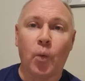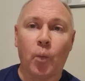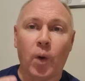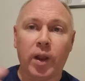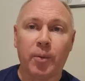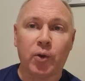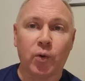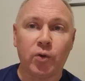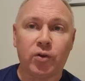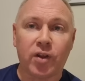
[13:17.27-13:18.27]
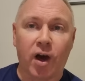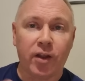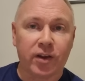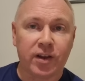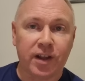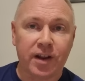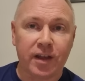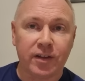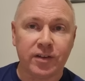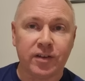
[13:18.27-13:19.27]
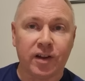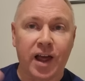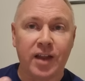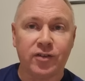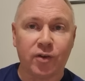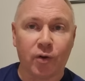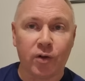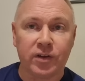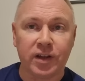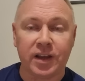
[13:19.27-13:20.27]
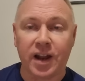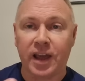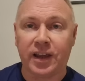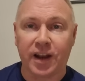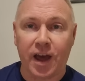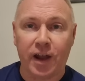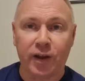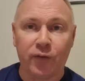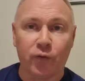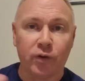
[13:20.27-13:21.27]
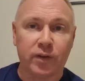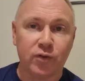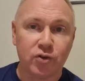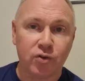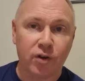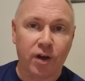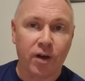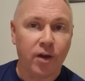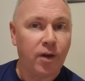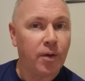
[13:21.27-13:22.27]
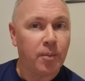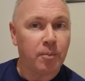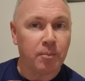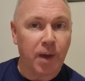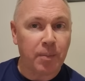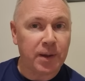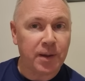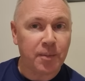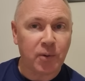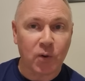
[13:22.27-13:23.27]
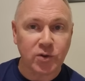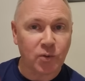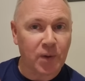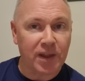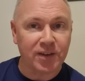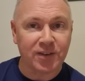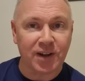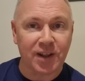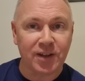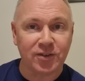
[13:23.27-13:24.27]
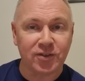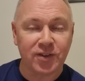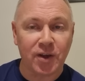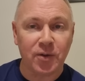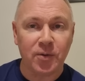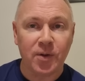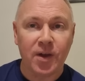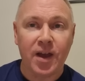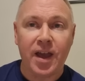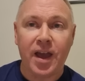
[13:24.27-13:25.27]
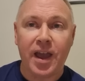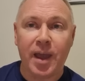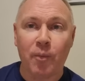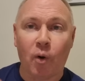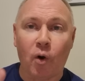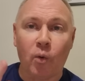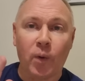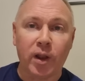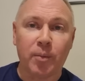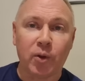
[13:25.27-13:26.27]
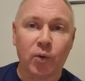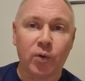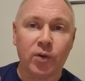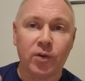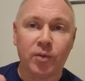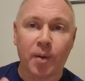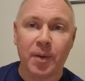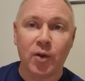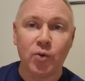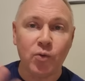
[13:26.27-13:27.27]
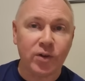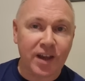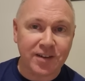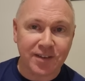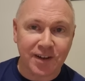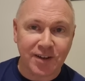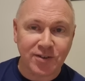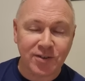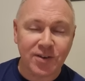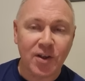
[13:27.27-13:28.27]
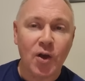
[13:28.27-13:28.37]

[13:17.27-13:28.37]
Will I be going to the other Canary Islands, Lanzarote, Gran Canaria, Fuerteventura? Maybe, because the weather's great there just now. Or will I be going to maybe a new destination?